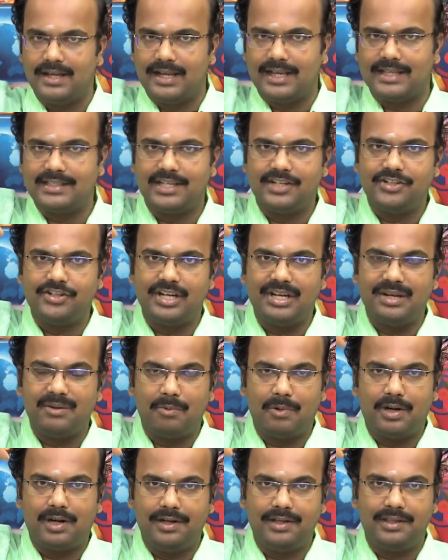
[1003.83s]
essentially
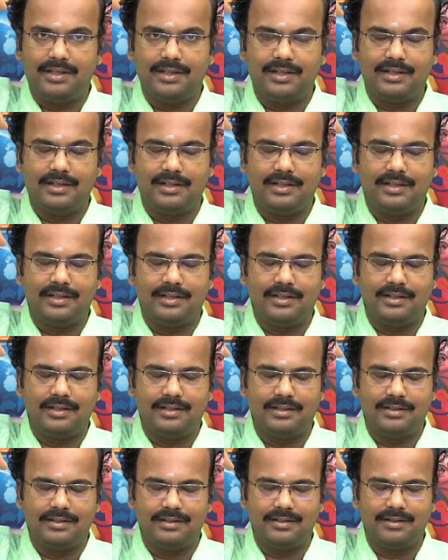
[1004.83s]
what
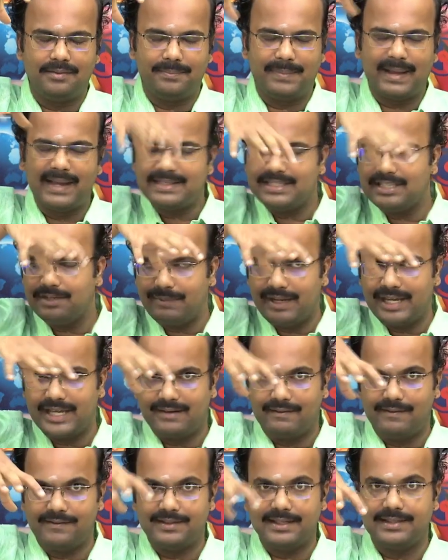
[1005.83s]
the passive
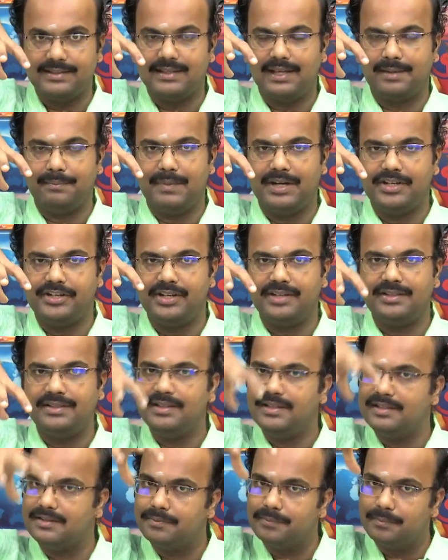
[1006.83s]
microwave sensor measures
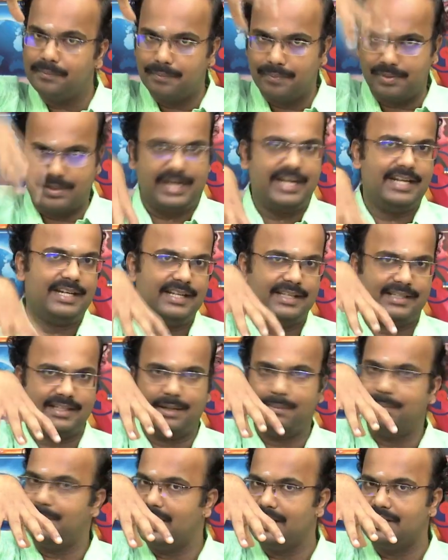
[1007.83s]
is brightness
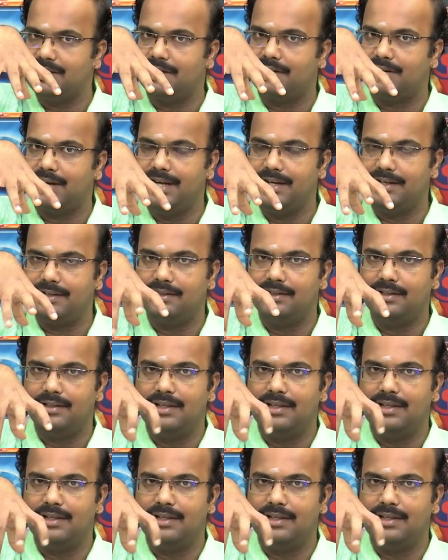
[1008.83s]
temperature, right.